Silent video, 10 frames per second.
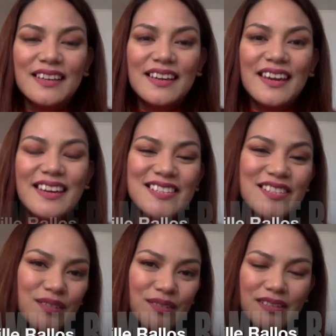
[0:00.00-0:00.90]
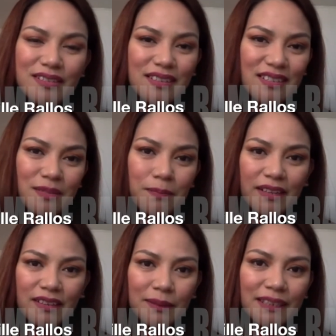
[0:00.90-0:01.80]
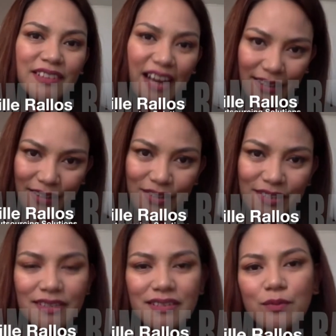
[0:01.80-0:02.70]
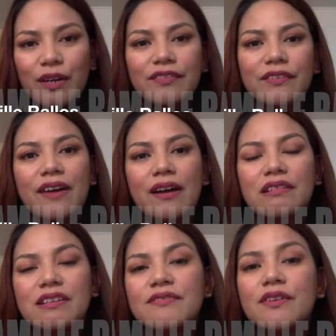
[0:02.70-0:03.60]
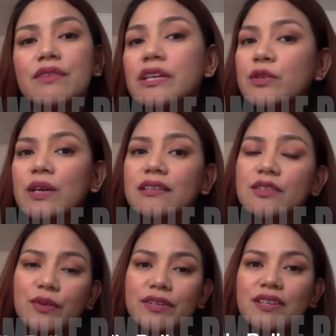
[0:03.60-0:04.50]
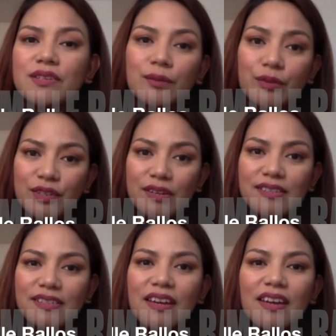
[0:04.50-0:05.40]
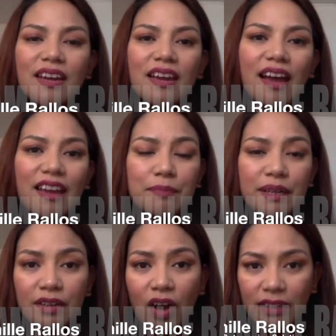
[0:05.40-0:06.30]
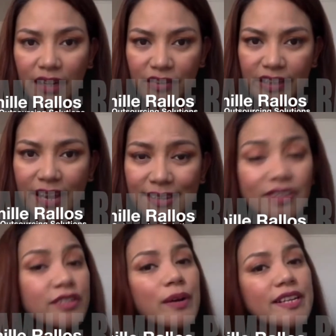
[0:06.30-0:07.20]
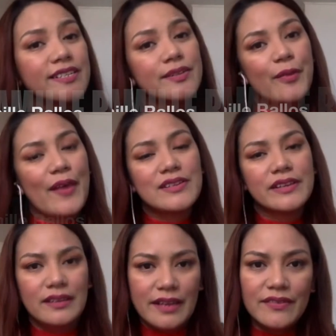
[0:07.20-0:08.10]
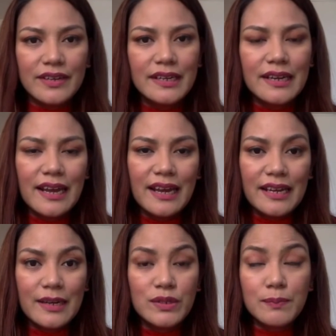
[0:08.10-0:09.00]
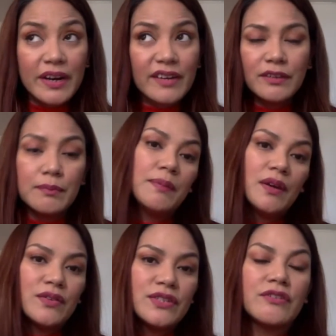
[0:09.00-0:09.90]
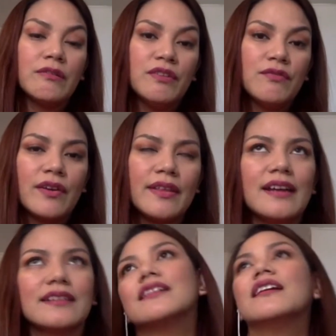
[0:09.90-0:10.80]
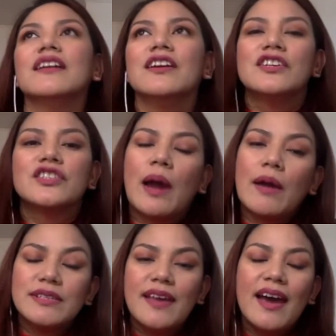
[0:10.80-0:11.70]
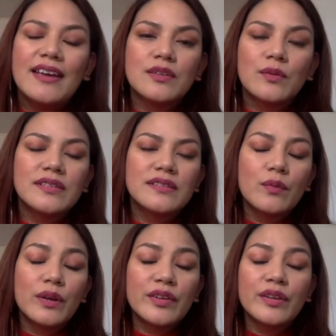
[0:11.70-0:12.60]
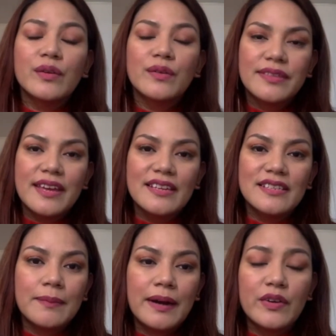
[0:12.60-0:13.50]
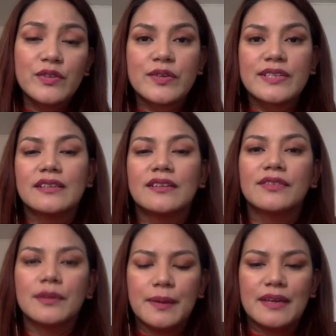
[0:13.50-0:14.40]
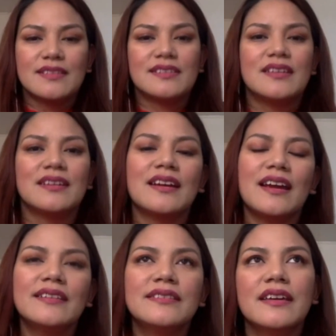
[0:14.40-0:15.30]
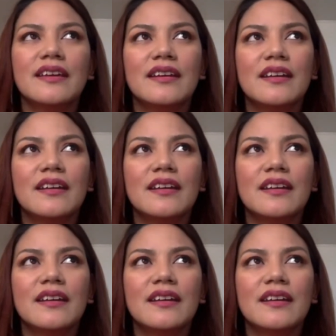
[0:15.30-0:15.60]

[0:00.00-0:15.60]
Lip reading: Hey, so this is Ben Camilo Rayos, one of the founders for Virtual Outsourcing Solutions. I've been an online freelancer as well since 2011 and was part of the BPO industry before that. So I was asked what are the good things about outsourcing in the Philippines. I think